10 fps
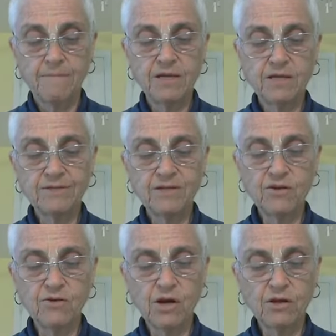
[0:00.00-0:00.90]
Because they
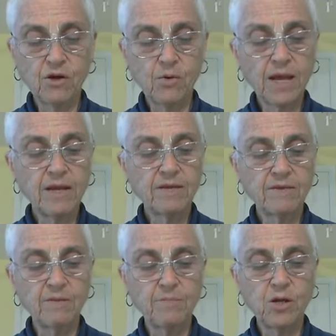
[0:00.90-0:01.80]
do not know
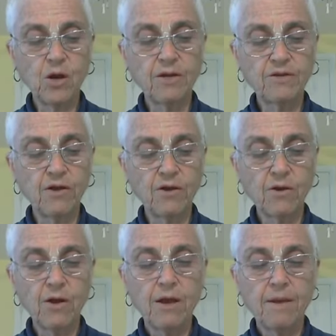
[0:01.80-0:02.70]
anything beyond their
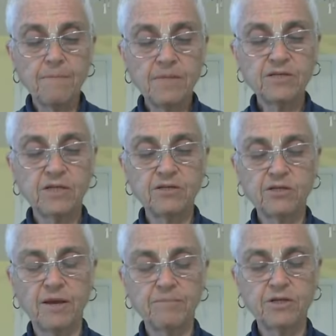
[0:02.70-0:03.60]

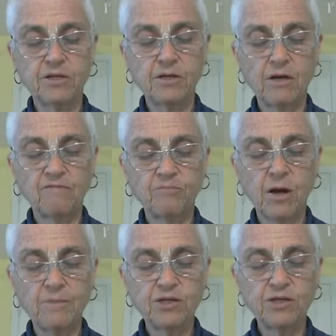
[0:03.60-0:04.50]
misconception of
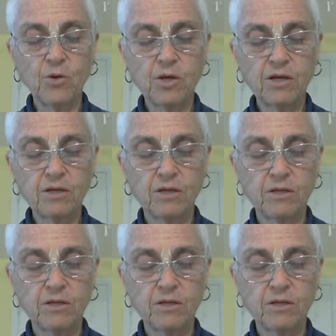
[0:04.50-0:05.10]
Brahmajyoti,